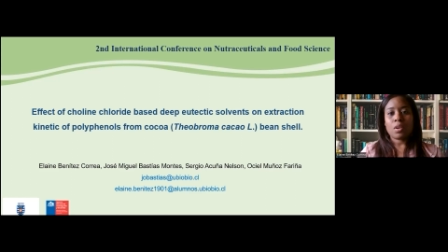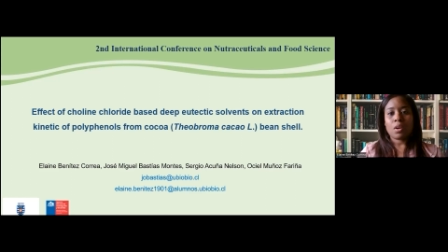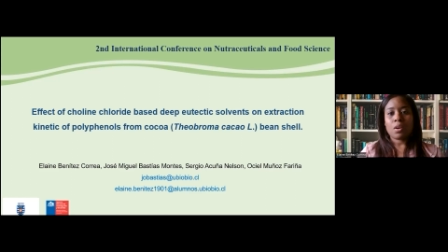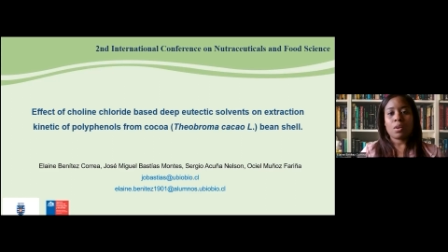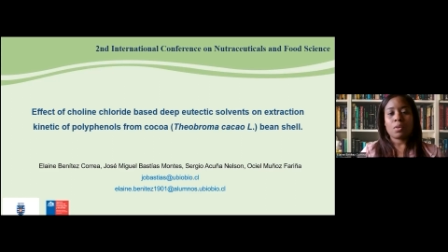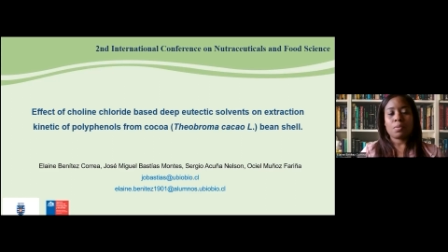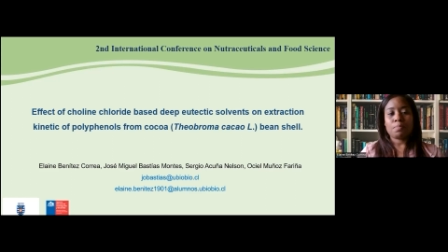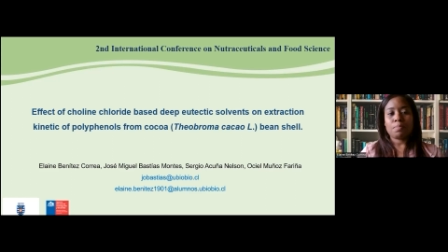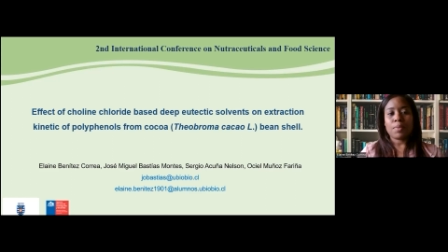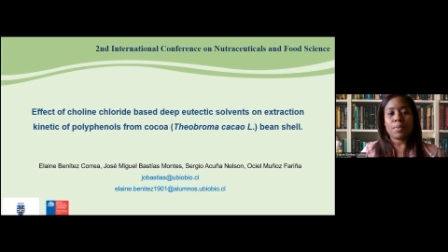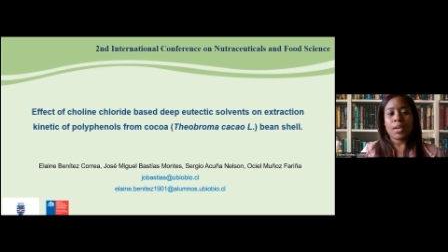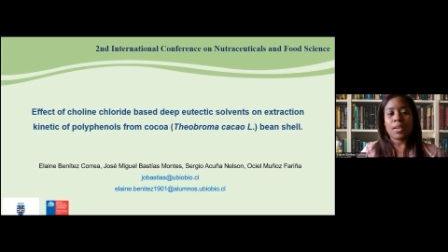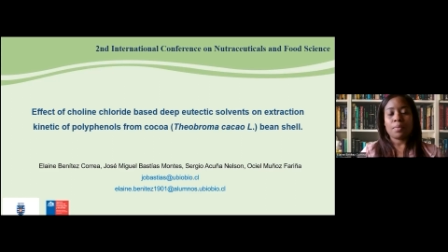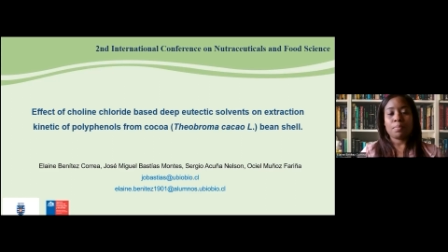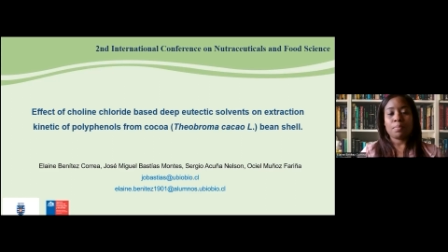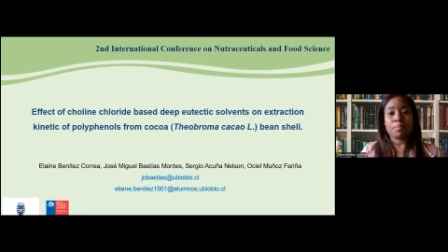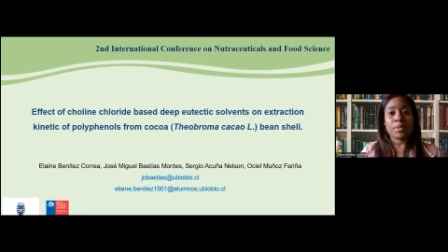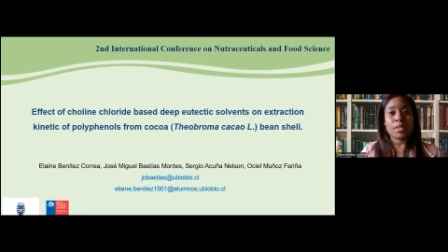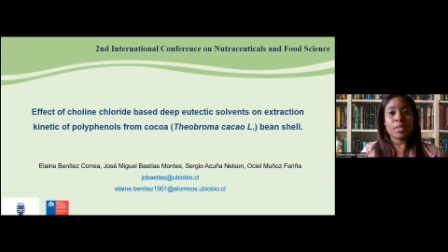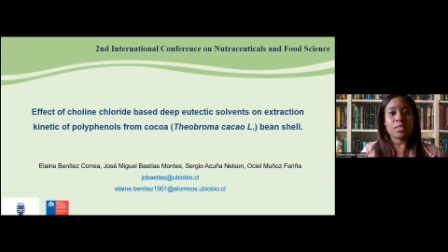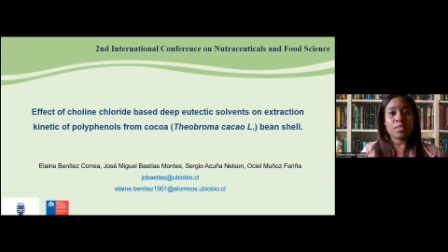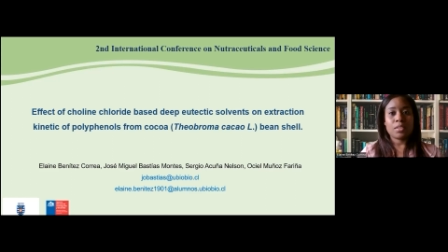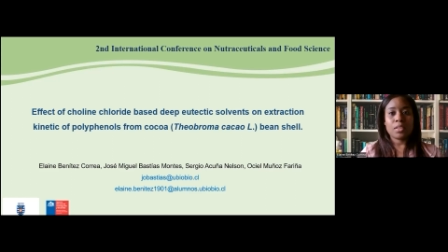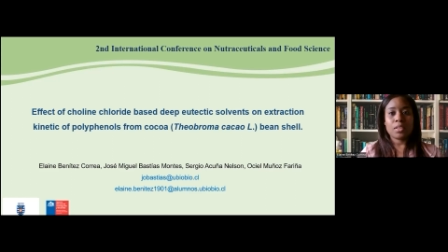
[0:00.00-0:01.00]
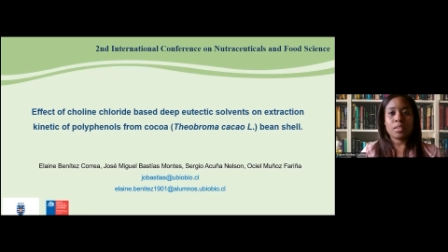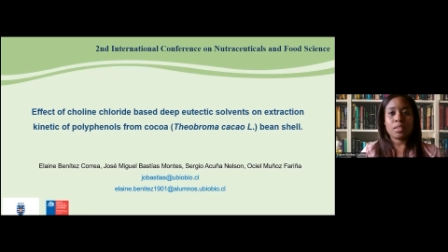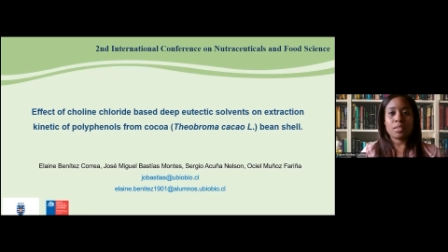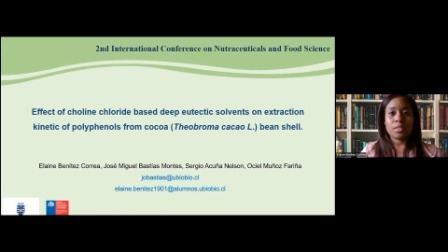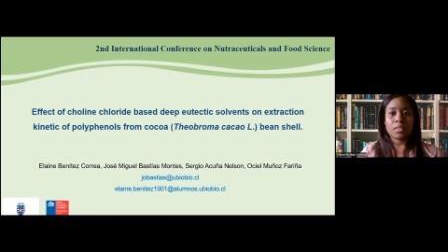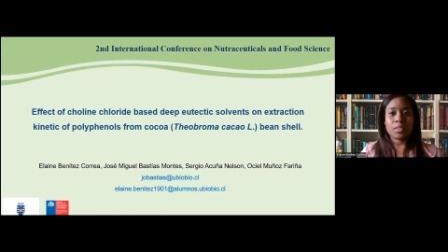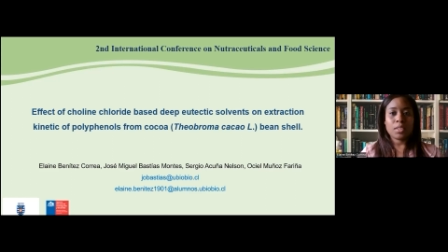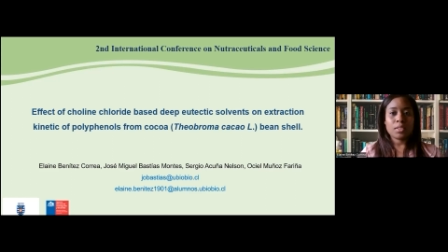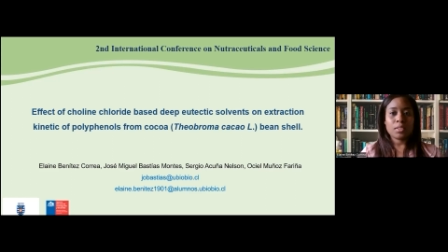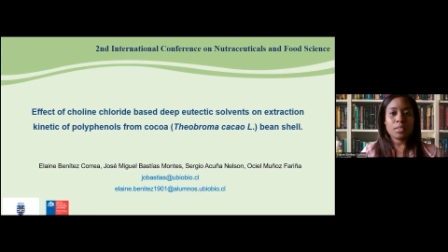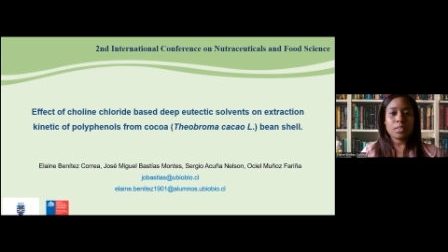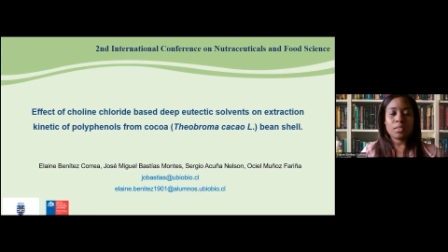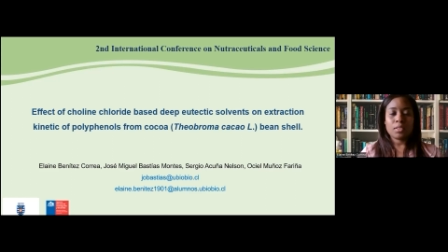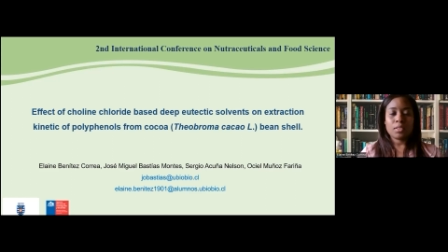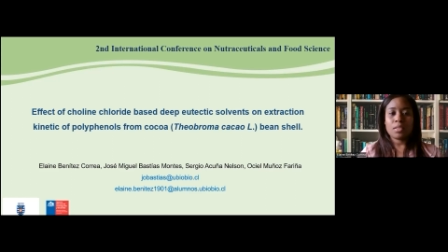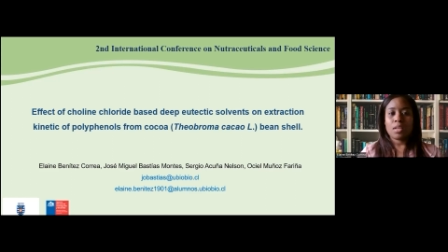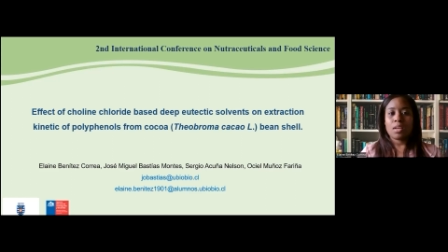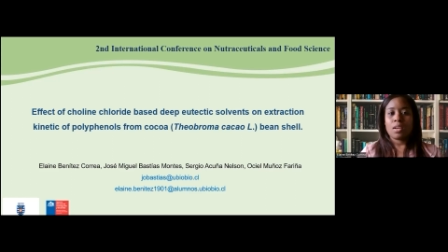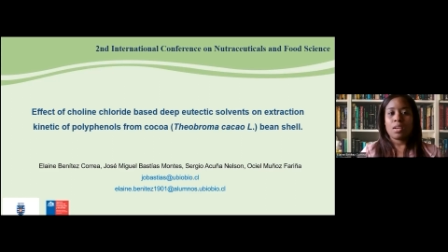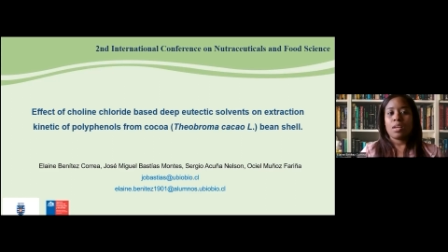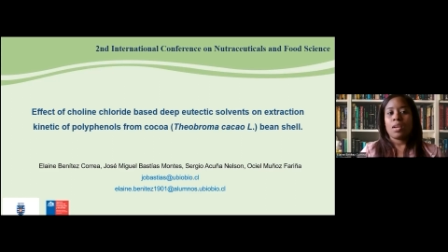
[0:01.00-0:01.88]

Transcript: of my PhD thesis,